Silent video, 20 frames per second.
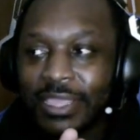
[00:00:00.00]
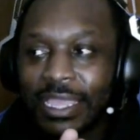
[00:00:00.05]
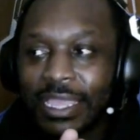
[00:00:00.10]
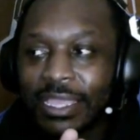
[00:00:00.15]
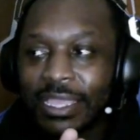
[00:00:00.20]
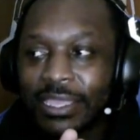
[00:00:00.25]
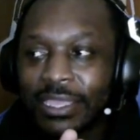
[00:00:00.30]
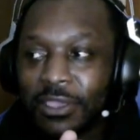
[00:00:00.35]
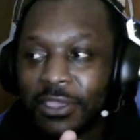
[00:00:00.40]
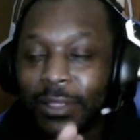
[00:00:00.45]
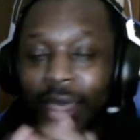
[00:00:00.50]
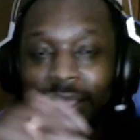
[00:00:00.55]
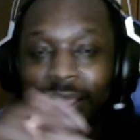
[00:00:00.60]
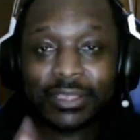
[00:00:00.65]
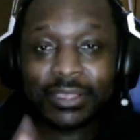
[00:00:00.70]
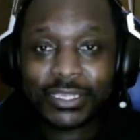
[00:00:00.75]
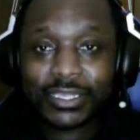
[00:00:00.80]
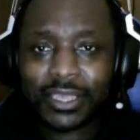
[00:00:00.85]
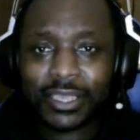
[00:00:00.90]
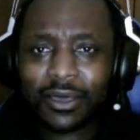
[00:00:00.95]
Do you like
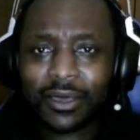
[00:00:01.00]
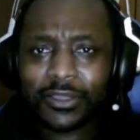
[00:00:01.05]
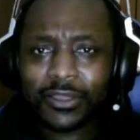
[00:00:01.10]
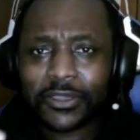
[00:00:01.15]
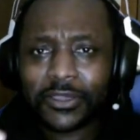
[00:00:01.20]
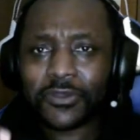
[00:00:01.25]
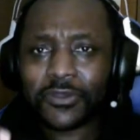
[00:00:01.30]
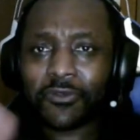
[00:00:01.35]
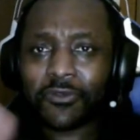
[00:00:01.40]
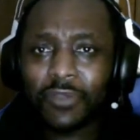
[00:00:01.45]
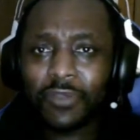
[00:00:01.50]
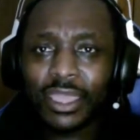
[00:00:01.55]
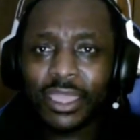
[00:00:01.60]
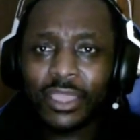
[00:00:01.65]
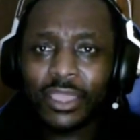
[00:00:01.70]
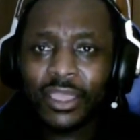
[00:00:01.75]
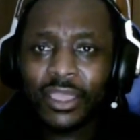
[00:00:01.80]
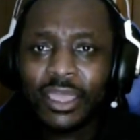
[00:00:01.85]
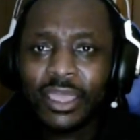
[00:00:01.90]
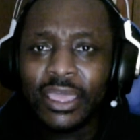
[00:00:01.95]
this song? Do you
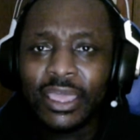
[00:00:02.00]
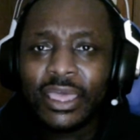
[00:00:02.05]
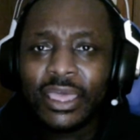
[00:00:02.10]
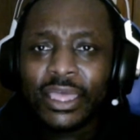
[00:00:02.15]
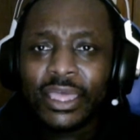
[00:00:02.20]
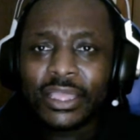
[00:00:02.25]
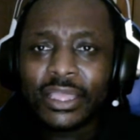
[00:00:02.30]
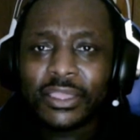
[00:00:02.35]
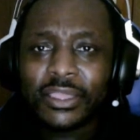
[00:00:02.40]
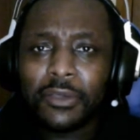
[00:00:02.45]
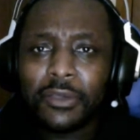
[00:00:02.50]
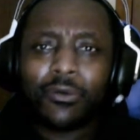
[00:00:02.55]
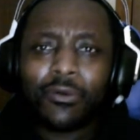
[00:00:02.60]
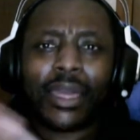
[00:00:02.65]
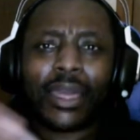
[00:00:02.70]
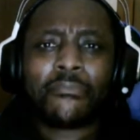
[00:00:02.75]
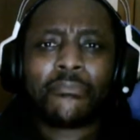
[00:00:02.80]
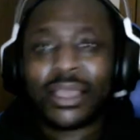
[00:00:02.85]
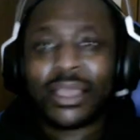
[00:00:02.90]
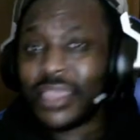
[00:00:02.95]
agree? Do you
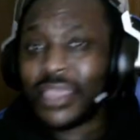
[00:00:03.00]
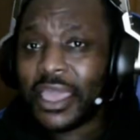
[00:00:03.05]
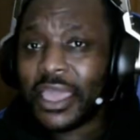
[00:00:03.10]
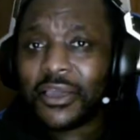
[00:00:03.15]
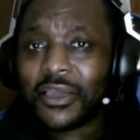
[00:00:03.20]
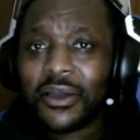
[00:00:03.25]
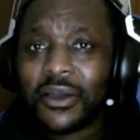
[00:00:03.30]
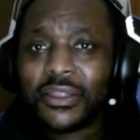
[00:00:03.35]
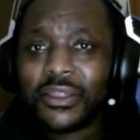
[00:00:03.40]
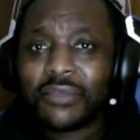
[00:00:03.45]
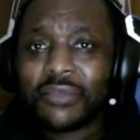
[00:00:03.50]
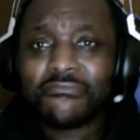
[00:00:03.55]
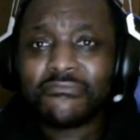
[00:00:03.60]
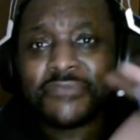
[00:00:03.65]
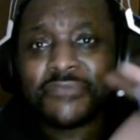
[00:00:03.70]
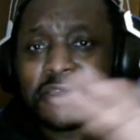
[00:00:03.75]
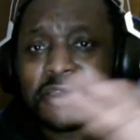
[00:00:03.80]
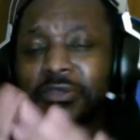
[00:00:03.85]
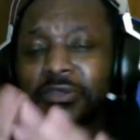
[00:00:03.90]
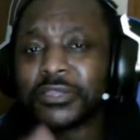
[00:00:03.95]
like my take on it?
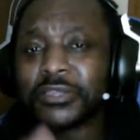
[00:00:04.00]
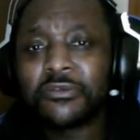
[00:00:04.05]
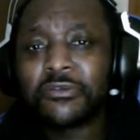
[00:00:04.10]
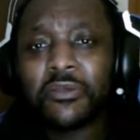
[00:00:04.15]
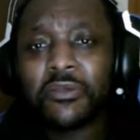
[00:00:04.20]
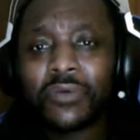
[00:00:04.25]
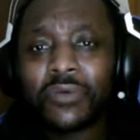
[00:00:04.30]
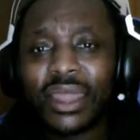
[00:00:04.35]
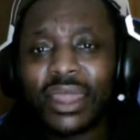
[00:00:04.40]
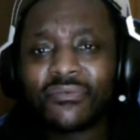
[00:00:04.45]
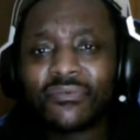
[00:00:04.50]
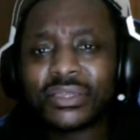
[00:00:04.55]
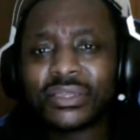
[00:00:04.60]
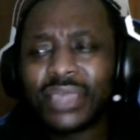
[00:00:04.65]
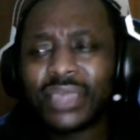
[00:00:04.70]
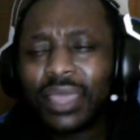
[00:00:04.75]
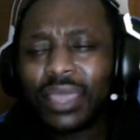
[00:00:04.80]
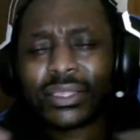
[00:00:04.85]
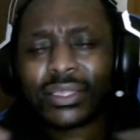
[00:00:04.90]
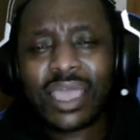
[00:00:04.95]
Do you disagree with what I have to
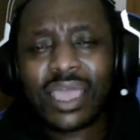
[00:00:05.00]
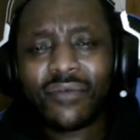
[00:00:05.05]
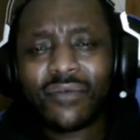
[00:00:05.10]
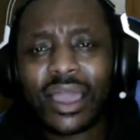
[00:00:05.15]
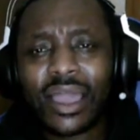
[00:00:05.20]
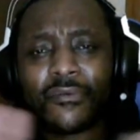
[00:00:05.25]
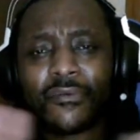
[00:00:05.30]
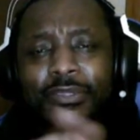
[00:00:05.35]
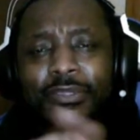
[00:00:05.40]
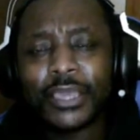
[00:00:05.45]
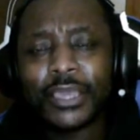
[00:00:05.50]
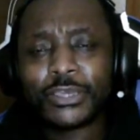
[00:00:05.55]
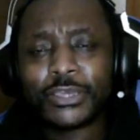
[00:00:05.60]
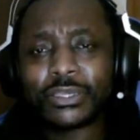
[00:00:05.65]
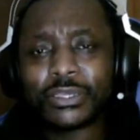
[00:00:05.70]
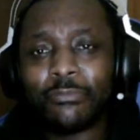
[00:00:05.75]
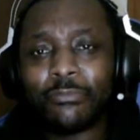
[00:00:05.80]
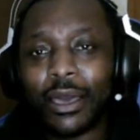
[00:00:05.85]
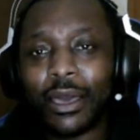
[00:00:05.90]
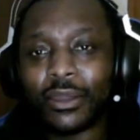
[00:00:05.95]
say? Let's have a
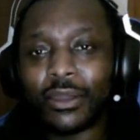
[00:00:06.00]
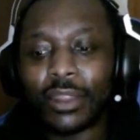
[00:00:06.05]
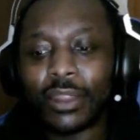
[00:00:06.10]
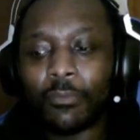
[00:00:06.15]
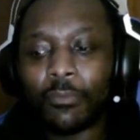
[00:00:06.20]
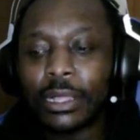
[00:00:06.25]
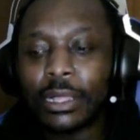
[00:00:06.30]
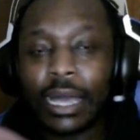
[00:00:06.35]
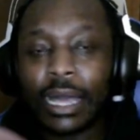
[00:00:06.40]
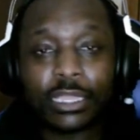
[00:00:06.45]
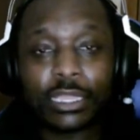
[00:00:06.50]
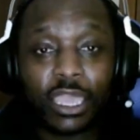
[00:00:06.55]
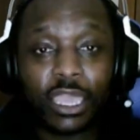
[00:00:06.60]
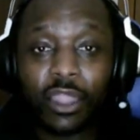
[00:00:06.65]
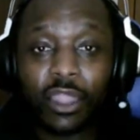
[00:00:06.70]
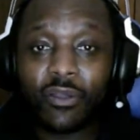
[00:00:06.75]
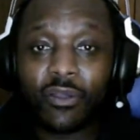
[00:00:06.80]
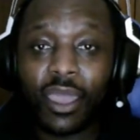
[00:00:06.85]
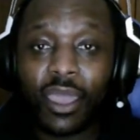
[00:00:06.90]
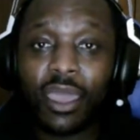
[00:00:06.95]
conversation about it. I'd be glad to
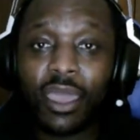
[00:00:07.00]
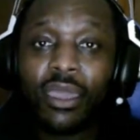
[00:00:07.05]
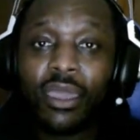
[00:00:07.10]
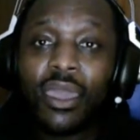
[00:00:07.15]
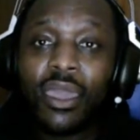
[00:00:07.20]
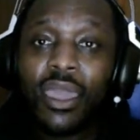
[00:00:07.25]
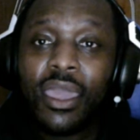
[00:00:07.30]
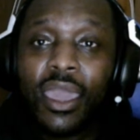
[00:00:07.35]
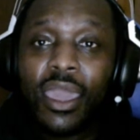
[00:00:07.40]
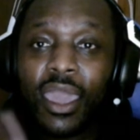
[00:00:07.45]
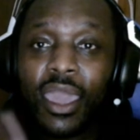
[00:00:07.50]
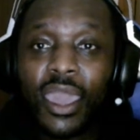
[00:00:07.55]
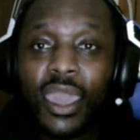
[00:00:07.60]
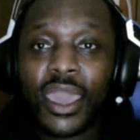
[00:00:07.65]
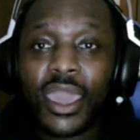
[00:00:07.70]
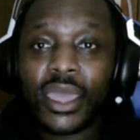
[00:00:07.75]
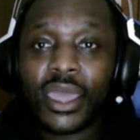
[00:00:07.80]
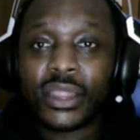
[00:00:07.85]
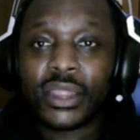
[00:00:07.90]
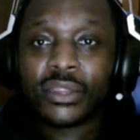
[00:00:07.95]
hear that.
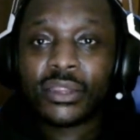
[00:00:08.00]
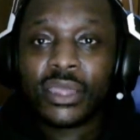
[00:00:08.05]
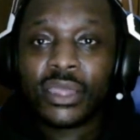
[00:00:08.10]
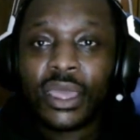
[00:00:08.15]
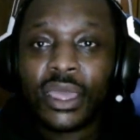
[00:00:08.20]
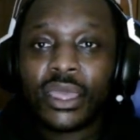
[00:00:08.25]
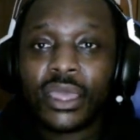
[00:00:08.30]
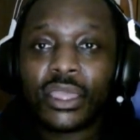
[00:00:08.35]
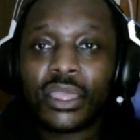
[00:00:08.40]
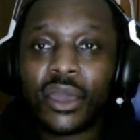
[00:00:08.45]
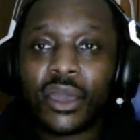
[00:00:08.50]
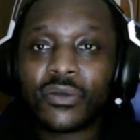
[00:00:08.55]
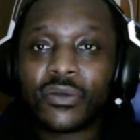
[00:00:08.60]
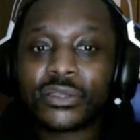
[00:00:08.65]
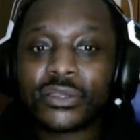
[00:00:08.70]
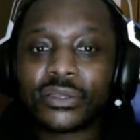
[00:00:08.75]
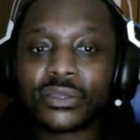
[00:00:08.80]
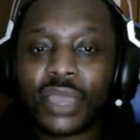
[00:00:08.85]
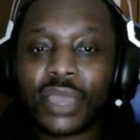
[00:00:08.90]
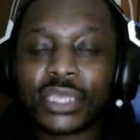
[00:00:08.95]
And
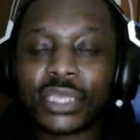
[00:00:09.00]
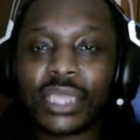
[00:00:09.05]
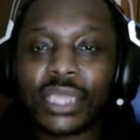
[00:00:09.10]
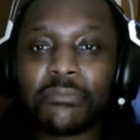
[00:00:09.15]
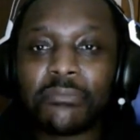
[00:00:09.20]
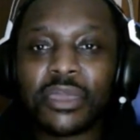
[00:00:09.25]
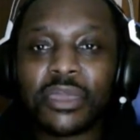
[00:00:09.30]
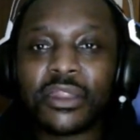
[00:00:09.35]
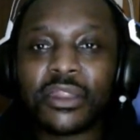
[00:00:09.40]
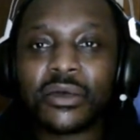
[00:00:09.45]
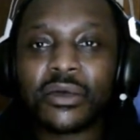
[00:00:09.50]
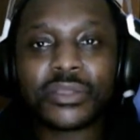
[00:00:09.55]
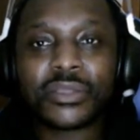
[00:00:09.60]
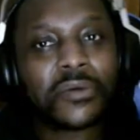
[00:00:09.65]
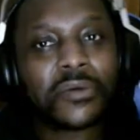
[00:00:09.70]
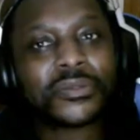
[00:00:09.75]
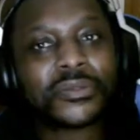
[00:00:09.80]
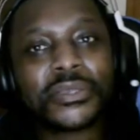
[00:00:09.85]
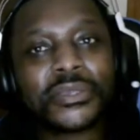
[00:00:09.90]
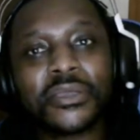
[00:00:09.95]
until next time, kiddos, I
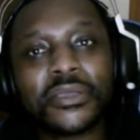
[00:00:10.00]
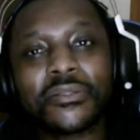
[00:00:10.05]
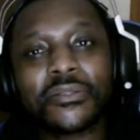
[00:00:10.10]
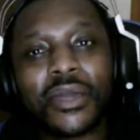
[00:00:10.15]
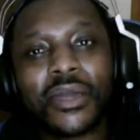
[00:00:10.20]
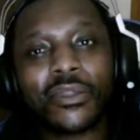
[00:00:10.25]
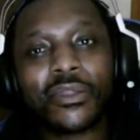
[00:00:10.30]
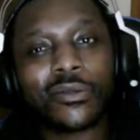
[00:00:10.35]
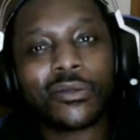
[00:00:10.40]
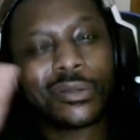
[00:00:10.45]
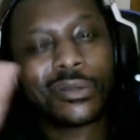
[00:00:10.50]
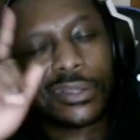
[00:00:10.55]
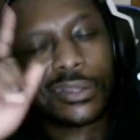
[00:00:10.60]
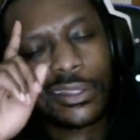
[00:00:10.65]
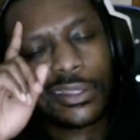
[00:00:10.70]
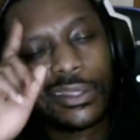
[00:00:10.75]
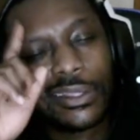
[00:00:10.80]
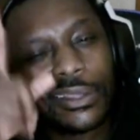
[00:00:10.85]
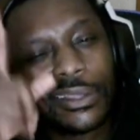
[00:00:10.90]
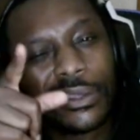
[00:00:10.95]
will see you later.
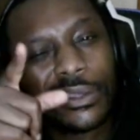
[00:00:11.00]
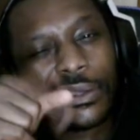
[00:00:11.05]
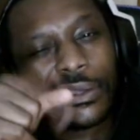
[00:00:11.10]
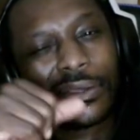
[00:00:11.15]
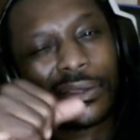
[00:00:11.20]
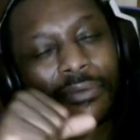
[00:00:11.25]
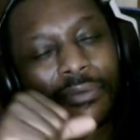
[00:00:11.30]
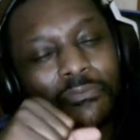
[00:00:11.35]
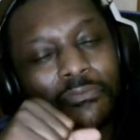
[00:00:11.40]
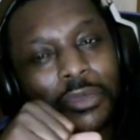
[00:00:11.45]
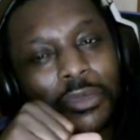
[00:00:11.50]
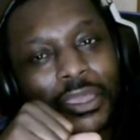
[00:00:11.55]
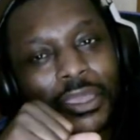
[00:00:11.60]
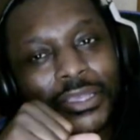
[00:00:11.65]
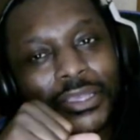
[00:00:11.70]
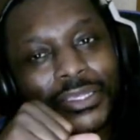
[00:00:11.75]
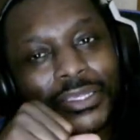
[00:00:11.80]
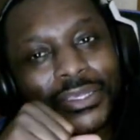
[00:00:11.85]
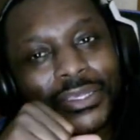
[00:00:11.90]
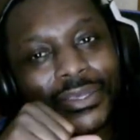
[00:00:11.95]
Peace.